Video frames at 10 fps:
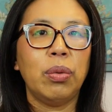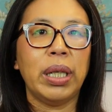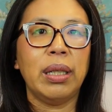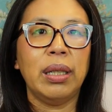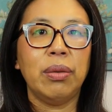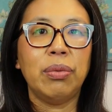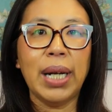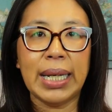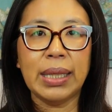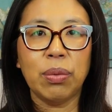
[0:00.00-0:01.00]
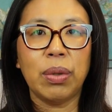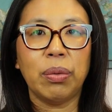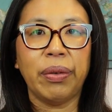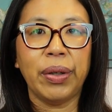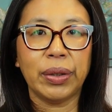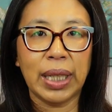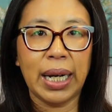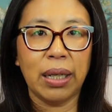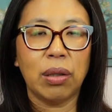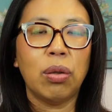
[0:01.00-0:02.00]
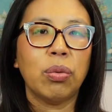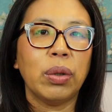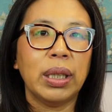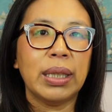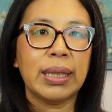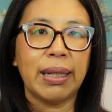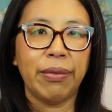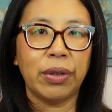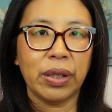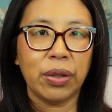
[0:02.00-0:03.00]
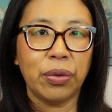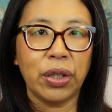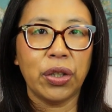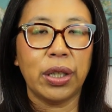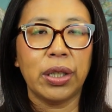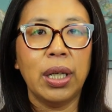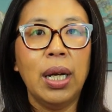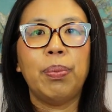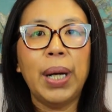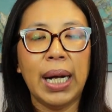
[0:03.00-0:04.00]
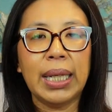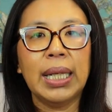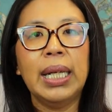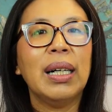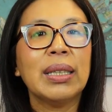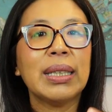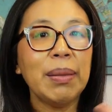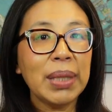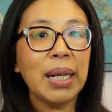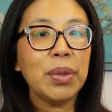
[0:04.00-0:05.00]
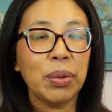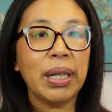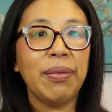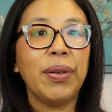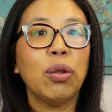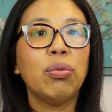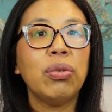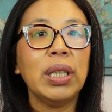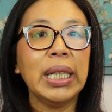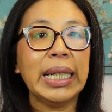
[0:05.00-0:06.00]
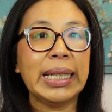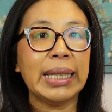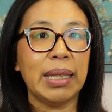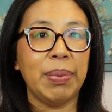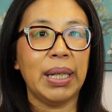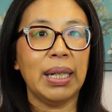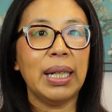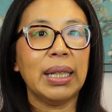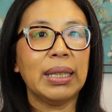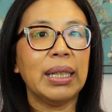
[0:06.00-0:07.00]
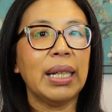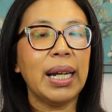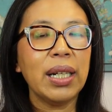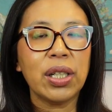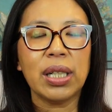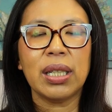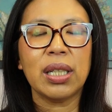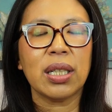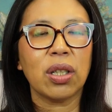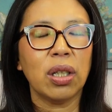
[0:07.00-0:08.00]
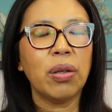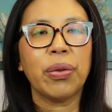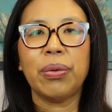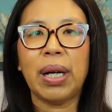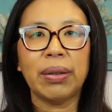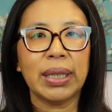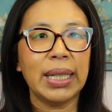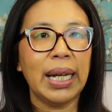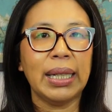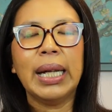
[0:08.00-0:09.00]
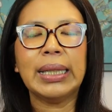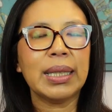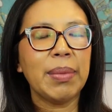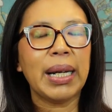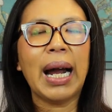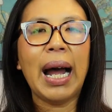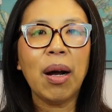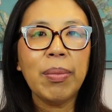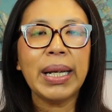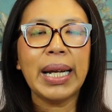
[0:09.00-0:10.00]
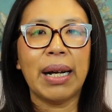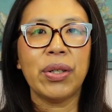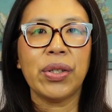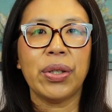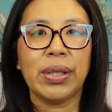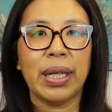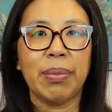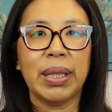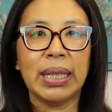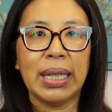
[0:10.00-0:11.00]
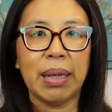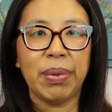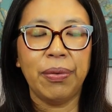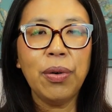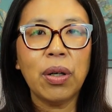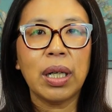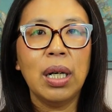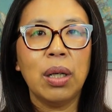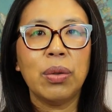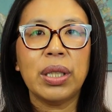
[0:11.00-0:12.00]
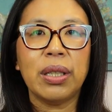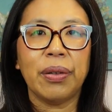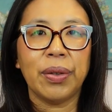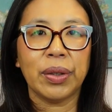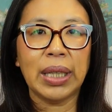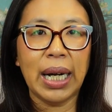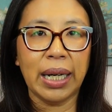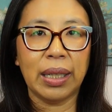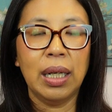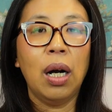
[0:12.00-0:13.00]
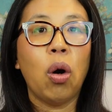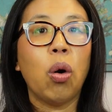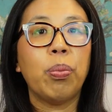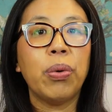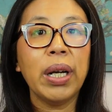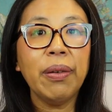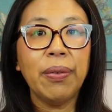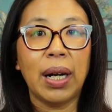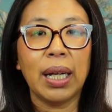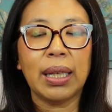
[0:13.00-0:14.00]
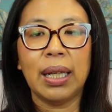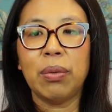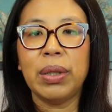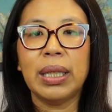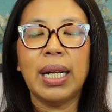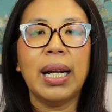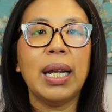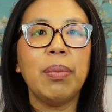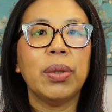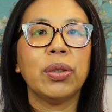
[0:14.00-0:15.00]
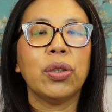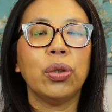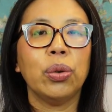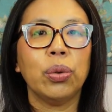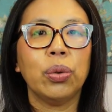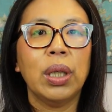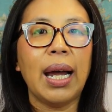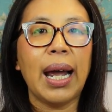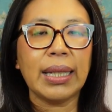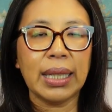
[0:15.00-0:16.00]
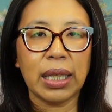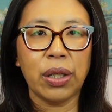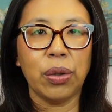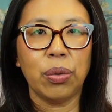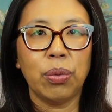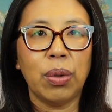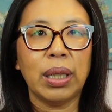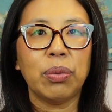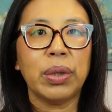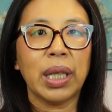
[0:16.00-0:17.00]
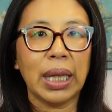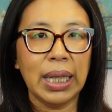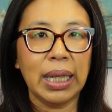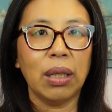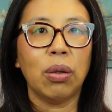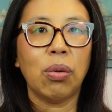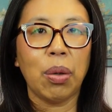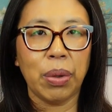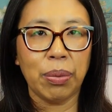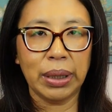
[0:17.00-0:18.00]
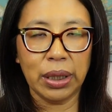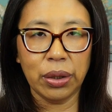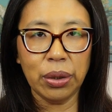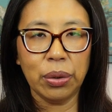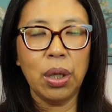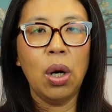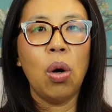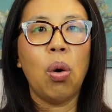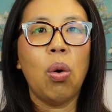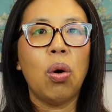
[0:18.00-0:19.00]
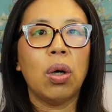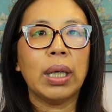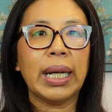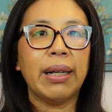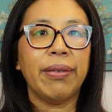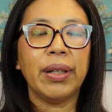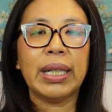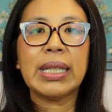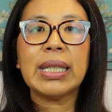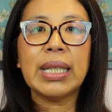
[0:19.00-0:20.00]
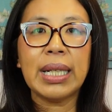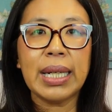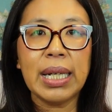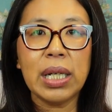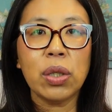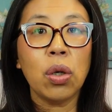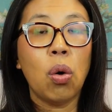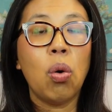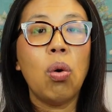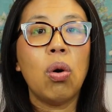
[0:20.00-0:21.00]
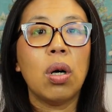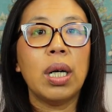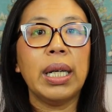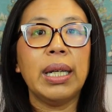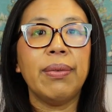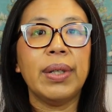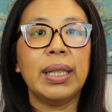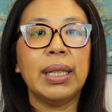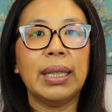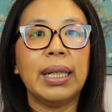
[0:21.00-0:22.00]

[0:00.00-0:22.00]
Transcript: we rest when we feel tired or when it's time for us to recharge. But sometimes we can feel really sleepy, like the energy is just low throughout the day. It doesn't matter how many hours you slept the night before, we still feel tired. Or brain fog, that we are not able to execute what we are thinking or what we want to do, or kind of feeling sluggish, or even